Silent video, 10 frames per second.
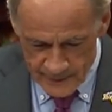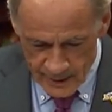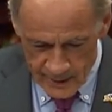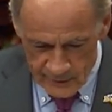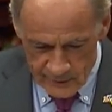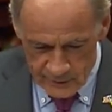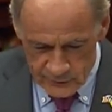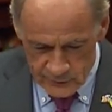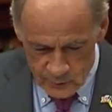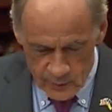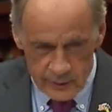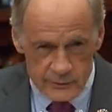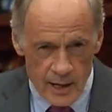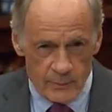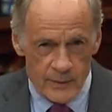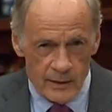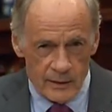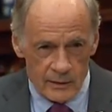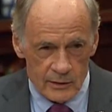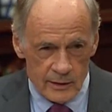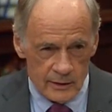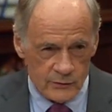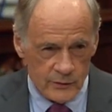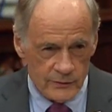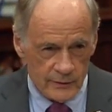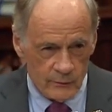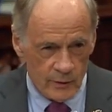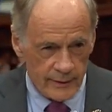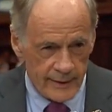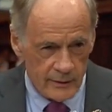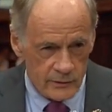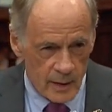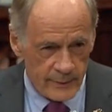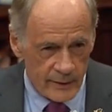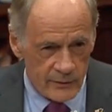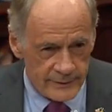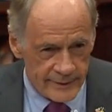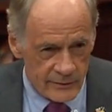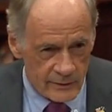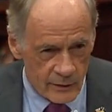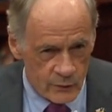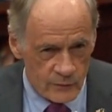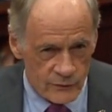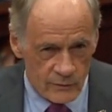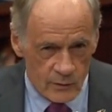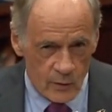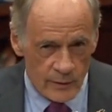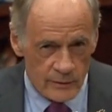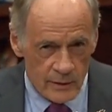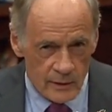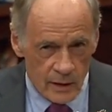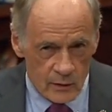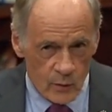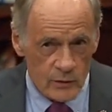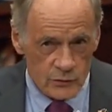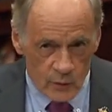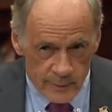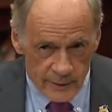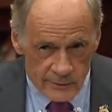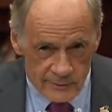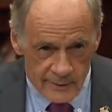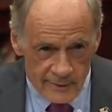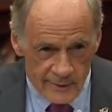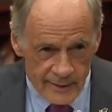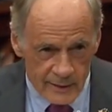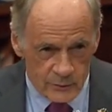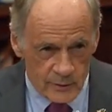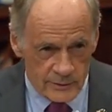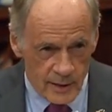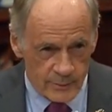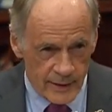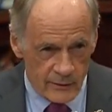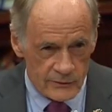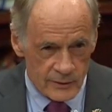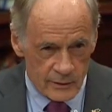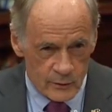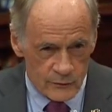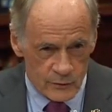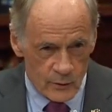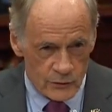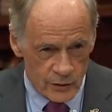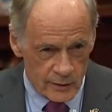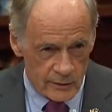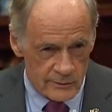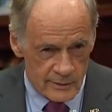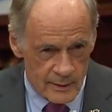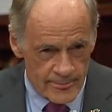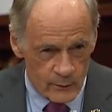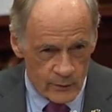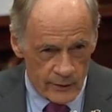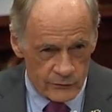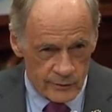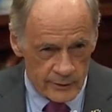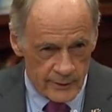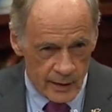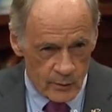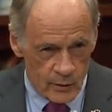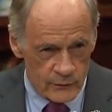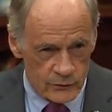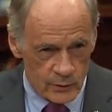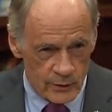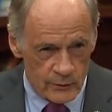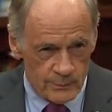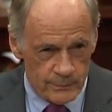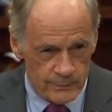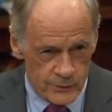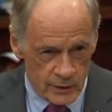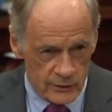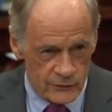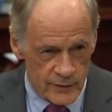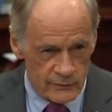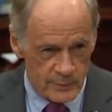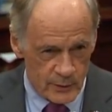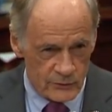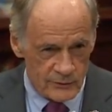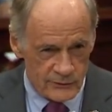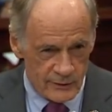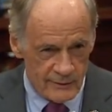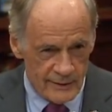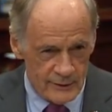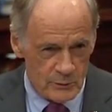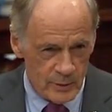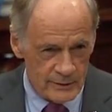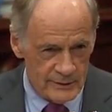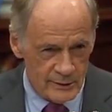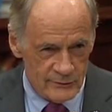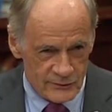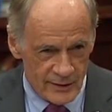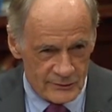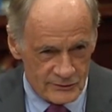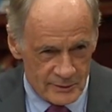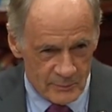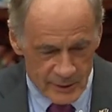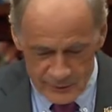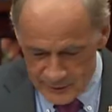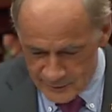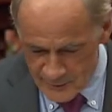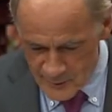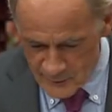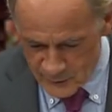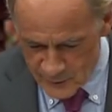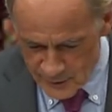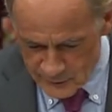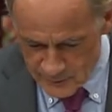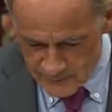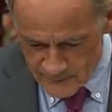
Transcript: and it's one of the top countries, one of the top counties in the country for growing corn and soybeans, and it's one of the top counties in the country for growing chickens. We have in Delaware over 200 chickens for every person, so it's a big deal for us, a big deal for us.